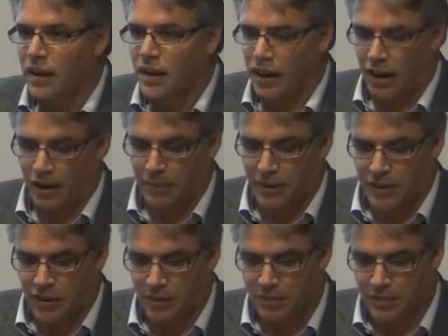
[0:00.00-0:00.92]

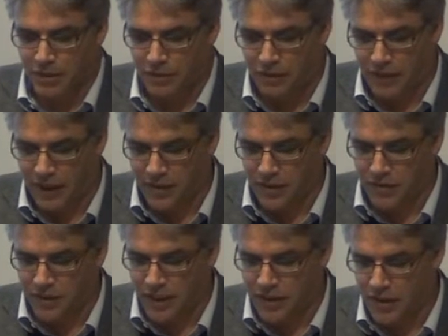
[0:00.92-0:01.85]
In terms of exit
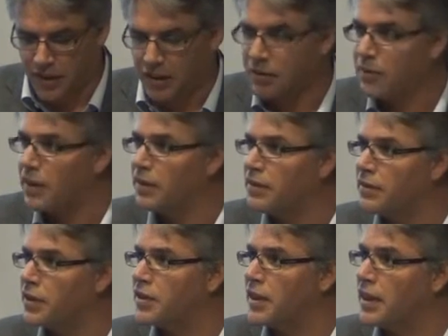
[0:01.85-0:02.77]
strategy, well,
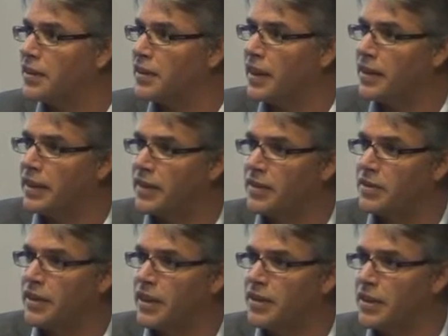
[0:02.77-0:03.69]
first thing I'd say on exit
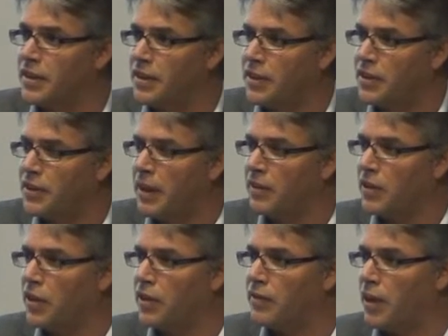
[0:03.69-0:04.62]
strategy, you have a
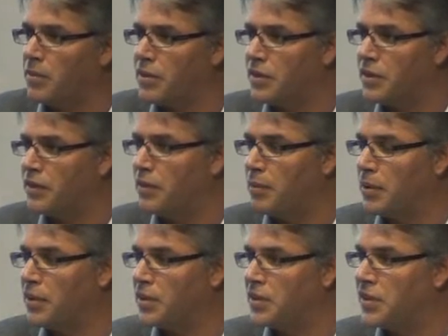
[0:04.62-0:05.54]
lot of options if you
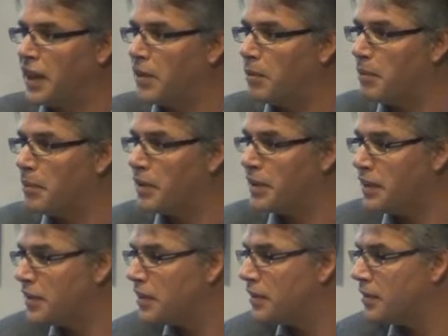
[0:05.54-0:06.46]
build a sustainable
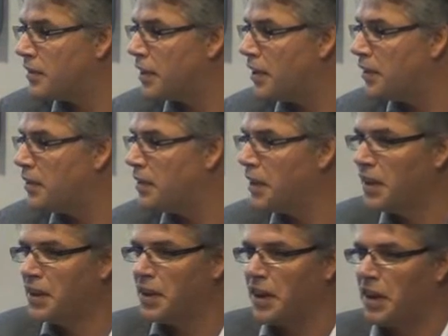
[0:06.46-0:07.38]
business. So
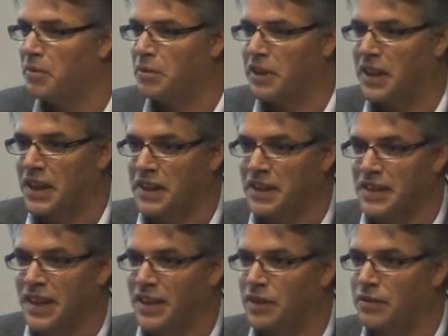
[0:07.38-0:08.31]
we're keen
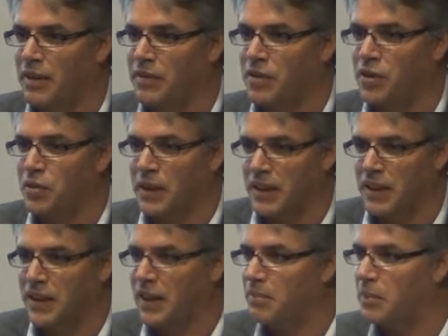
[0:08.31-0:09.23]
to get to revenue
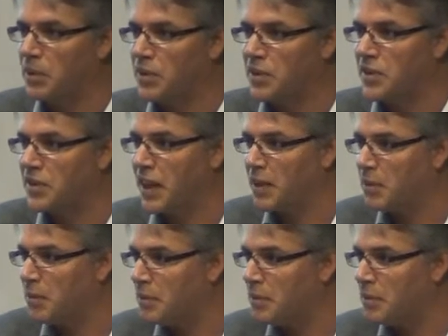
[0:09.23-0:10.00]
quickly and build a sustainable